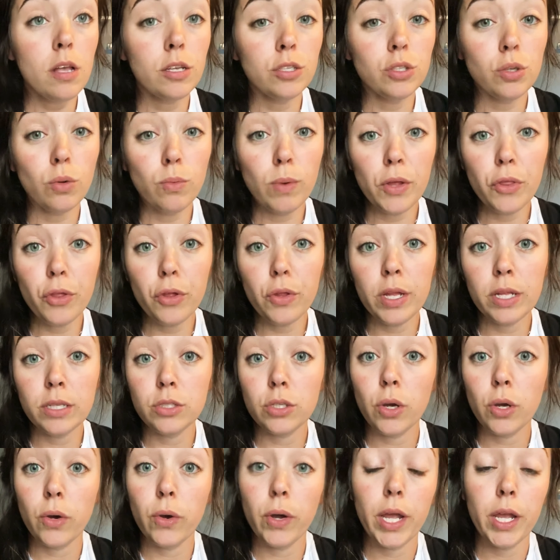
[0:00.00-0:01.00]
So whether
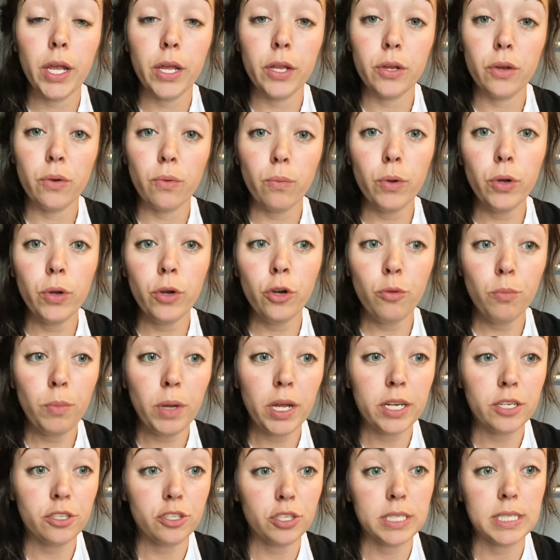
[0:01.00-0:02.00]
that's going in your room
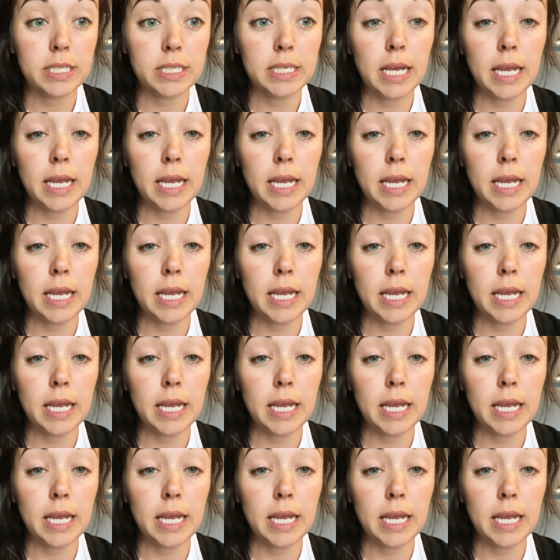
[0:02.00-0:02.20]
and just